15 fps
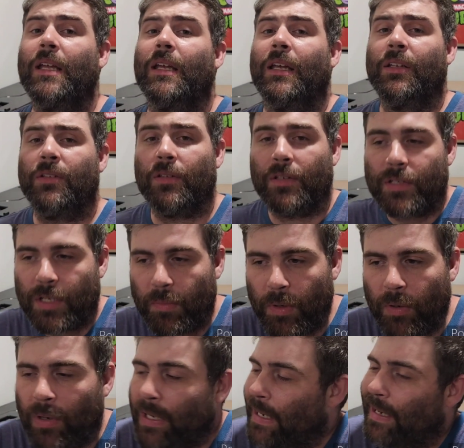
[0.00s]
into this
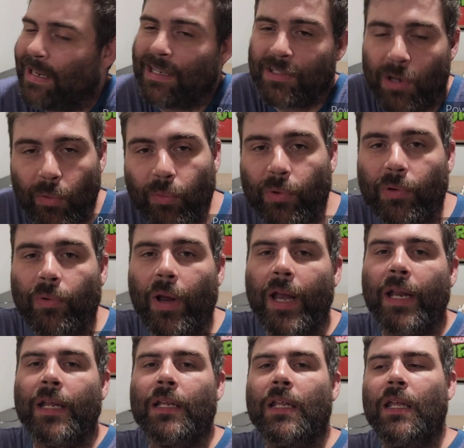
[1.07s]
community, and I don't regret
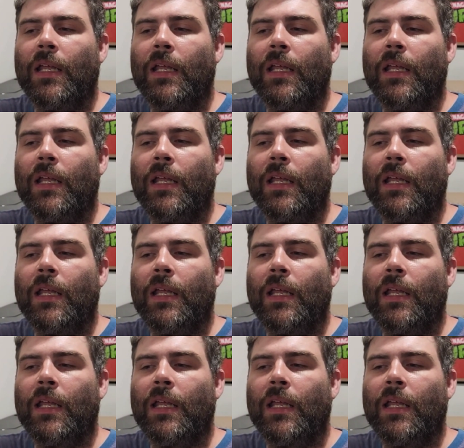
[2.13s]
it.